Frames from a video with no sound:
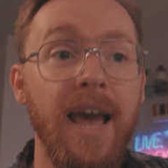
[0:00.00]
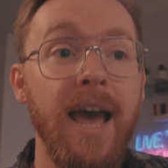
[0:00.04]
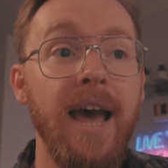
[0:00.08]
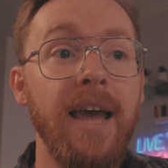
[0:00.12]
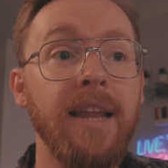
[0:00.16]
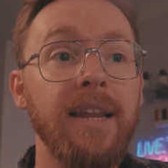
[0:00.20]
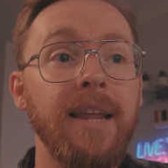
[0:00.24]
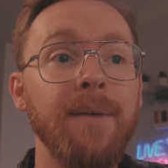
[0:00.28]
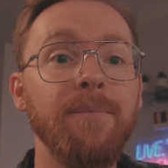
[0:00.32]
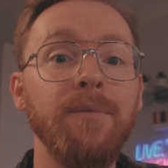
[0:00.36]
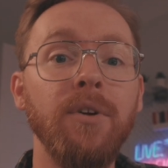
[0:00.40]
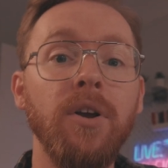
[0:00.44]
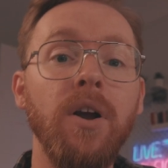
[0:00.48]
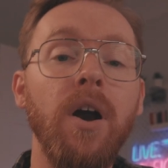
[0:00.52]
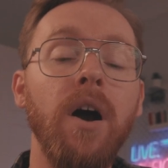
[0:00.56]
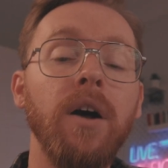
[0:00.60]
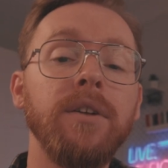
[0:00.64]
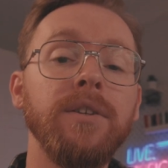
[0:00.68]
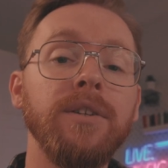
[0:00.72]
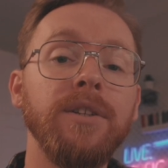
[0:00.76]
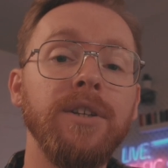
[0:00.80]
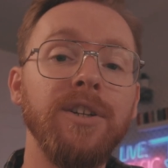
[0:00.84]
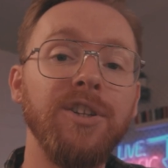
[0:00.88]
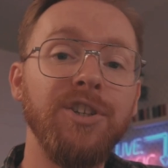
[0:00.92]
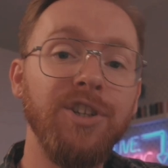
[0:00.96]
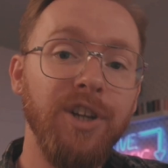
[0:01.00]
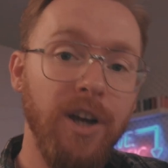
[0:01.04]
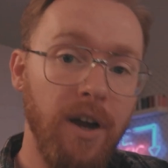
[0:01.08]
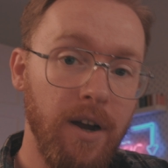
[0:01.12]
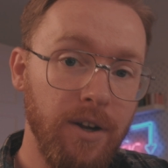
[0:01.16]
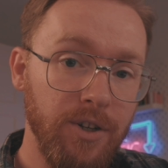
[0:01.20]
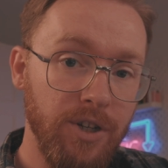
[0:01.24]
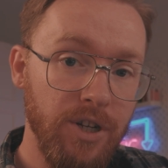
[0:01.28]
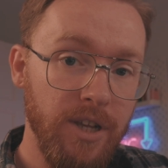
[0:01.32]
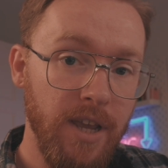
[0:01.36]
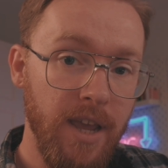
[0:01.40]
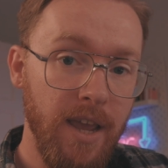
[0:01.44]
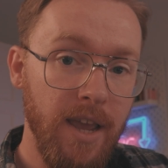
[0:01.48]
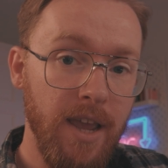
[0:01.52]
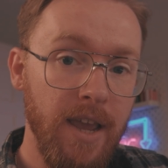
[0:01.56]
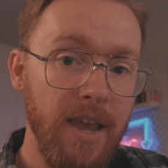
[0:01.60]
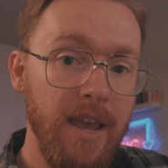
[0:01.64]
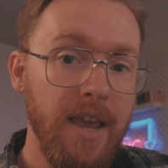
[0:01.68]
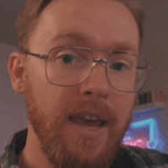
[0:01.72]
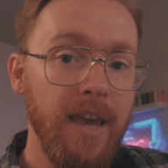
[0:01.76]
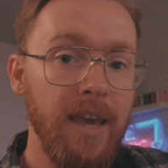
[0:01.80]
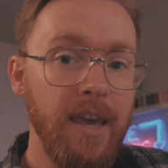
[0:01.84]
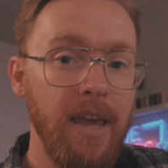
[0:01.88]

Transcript: and in regards to charging it,